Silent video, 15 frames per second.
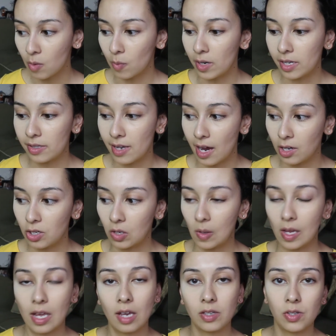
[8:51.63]
when it's
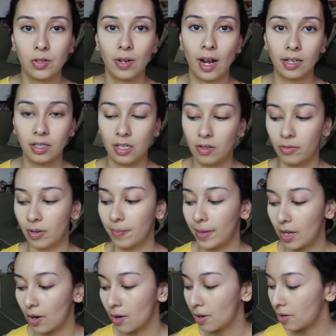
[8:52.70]
actually extracted from
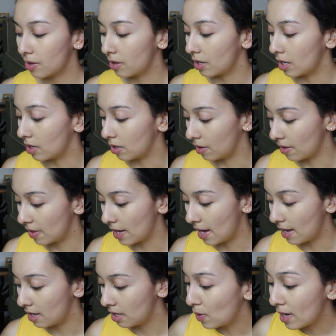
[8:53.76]
the earth and all of that.